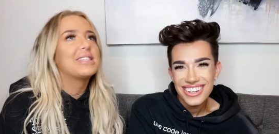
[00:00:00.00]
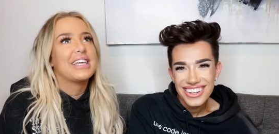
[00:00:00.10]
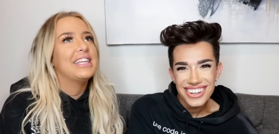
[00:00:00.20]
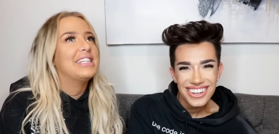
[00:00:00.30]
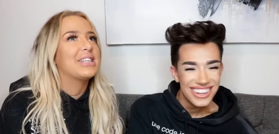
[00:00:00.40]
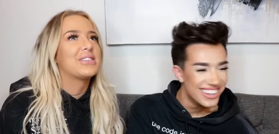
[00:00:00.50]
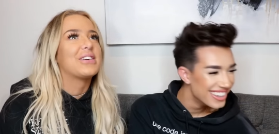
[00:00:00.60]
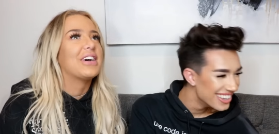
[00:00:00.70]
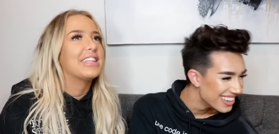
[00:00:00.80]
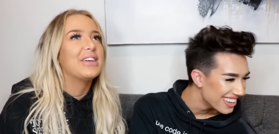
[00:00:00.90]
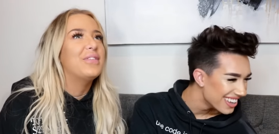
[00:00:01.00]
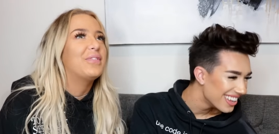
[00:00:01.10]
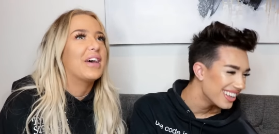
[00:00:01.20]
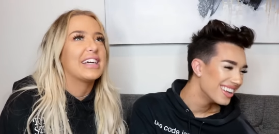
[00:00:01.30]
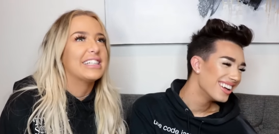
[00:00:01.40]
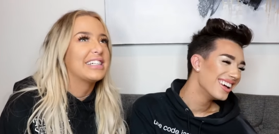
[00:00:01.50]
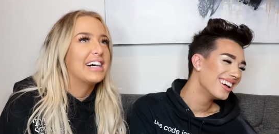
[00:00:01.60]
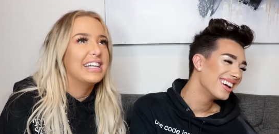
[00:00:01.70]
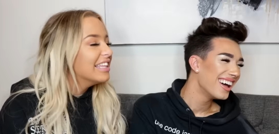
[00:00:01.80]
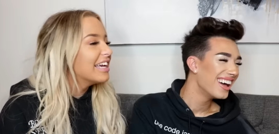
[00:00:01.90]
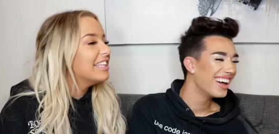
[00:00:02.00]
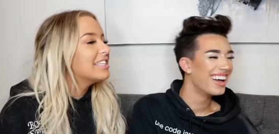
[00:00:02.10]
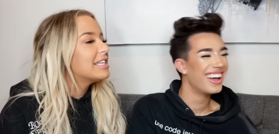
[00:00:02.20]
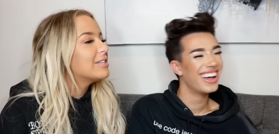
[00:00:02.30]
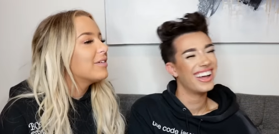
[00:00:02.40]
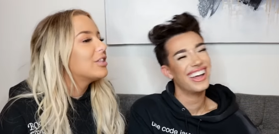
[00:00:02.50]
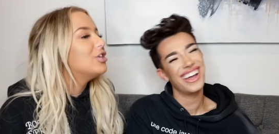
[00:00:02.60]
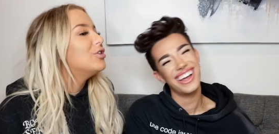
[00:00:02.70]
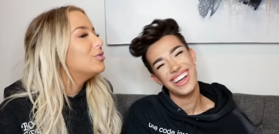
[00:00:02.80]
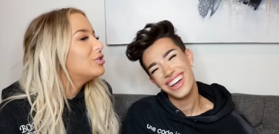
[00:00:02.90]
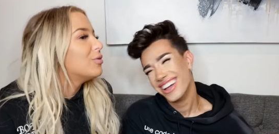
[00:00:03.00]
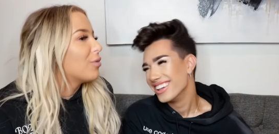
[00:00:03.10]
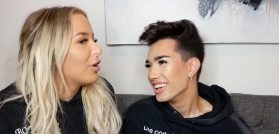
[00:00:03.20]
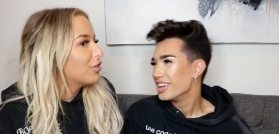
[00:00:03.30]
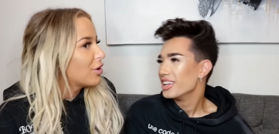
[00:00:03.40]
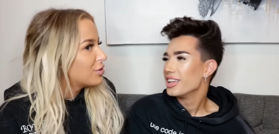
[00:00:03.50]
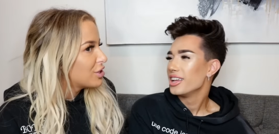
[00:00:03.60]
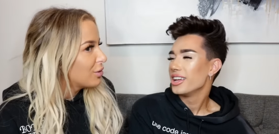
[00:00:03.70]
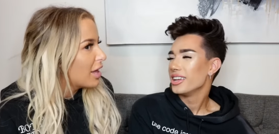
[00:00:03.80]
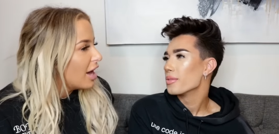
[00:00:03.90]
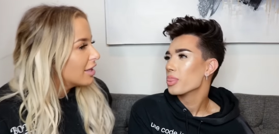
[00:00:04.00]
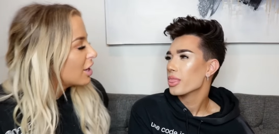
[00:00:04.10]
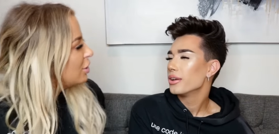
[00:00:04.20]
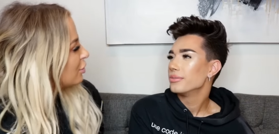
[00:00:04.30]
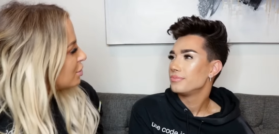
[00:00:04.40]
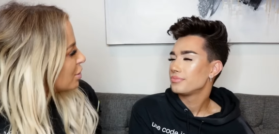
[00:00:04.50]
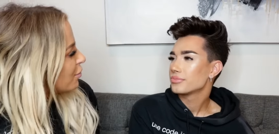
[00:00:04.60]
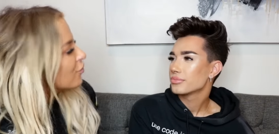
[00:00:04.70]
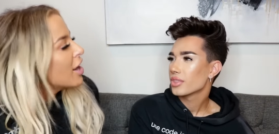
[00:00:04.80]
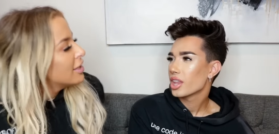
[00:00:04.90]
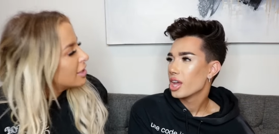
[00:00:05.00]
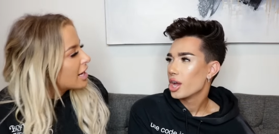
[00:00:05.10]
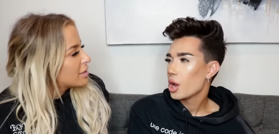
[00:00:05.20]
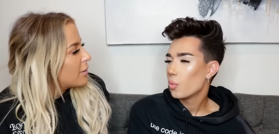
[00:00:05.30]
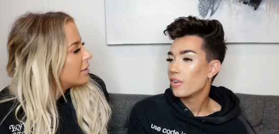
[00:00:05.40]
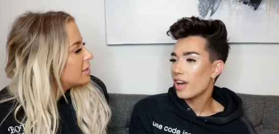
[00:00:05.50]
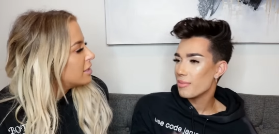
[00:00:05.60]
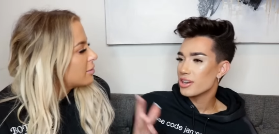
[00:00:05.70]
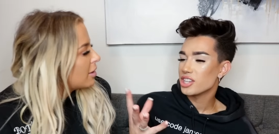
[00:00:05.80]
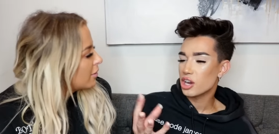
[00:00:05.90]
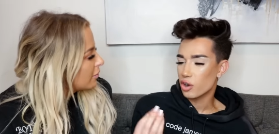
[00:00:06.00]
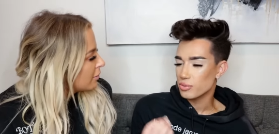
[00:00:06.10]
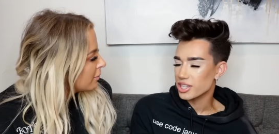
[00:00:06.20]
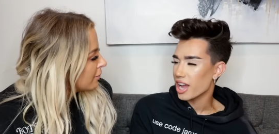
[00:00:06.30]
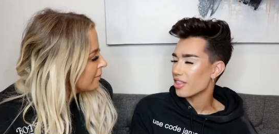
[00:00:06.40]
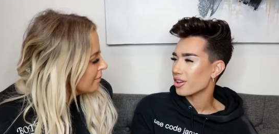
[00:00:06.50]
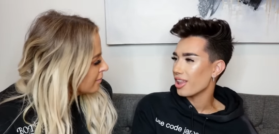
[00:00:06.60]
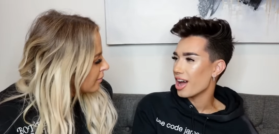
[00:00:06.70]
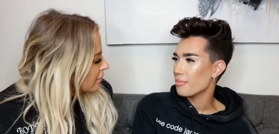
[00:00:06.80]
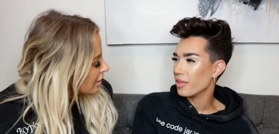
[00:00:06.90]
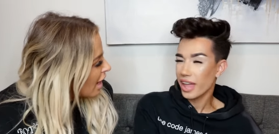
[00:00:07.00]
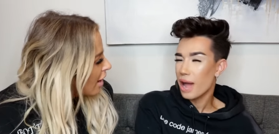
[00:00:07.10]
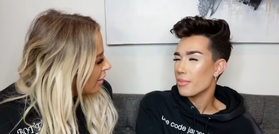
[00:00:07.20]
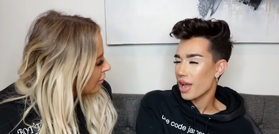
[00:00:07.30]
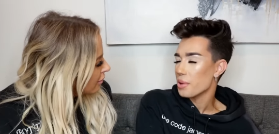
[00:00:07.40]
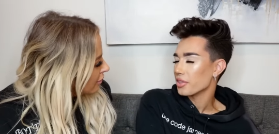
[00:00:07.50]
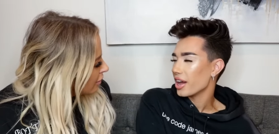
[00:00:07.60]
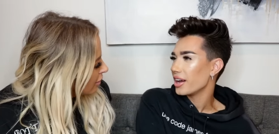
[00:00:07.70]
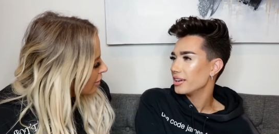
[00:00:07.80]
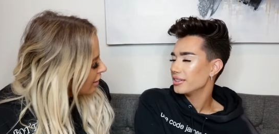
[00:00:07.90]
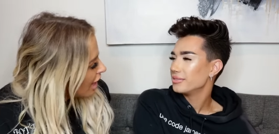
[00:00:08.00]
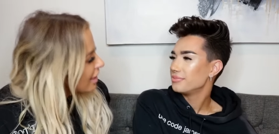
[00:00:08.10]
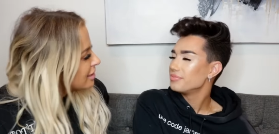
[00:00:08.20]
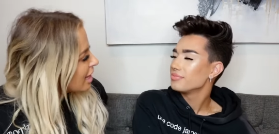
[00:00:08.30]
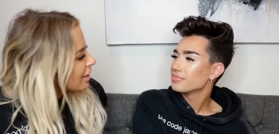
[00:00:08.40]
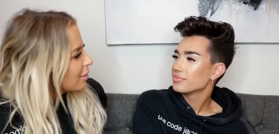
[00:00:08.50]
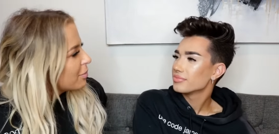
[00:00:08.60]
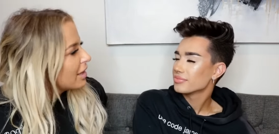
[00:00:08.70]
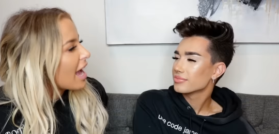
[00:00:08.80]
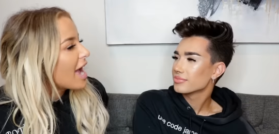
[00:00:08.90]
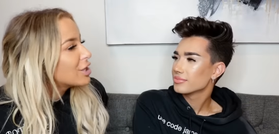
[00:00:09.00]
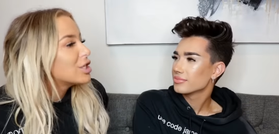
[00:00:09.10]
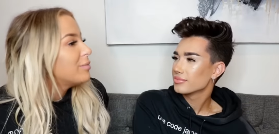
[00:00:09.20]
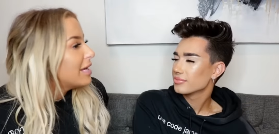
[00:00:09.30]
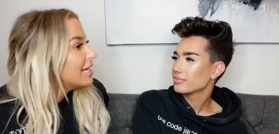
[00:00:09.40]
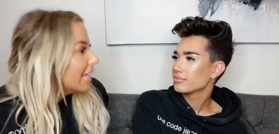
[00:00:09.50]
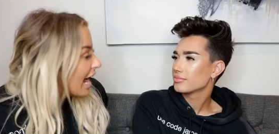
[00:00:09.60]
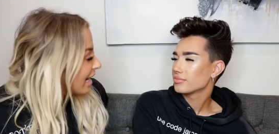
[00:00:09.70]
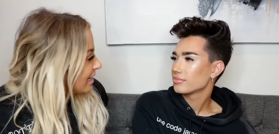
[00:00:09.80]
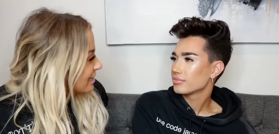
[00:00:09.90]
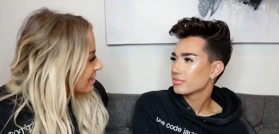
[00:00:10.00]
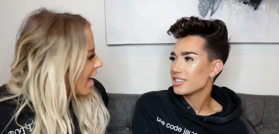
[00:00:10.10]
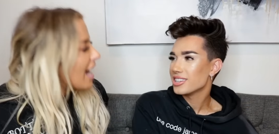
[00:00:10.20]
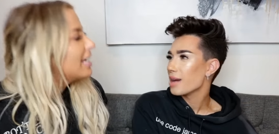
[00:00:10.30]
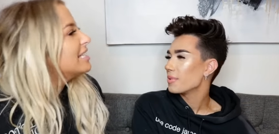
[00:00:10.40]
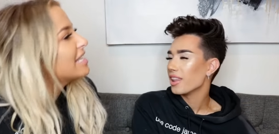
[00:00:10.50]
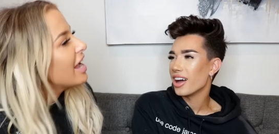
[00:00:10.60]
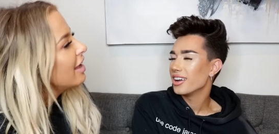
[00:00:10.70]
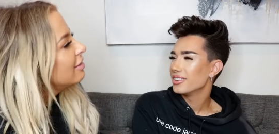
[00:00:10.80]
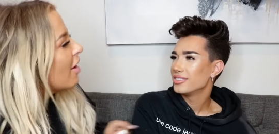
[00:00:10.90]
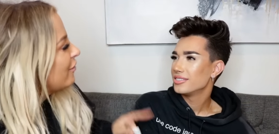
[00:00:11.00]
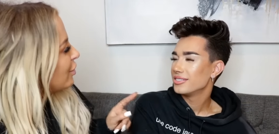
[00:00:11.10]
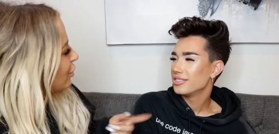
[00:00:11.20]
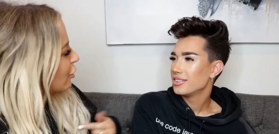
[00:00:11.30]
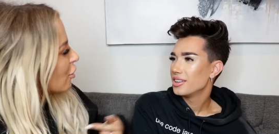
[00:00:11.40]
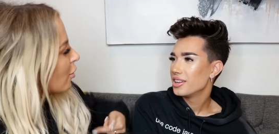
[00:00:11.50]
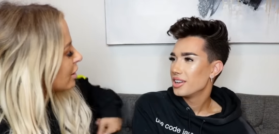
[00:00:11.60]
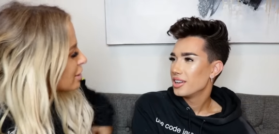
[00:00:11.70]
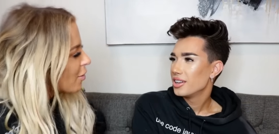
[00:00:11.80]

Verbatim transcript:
Speaker 1: just gonna disregard that you fucking cunt. Like in the sense of like the YouTube world though too. Like, like a YouTube friend that I spend. We're very much time.
Speaker 2: like grouped together a lot, but like yeah. I'm okay with that.
Speaker 1: Yeah, exactly. But like actually being nice. I could say I love you to you though and it's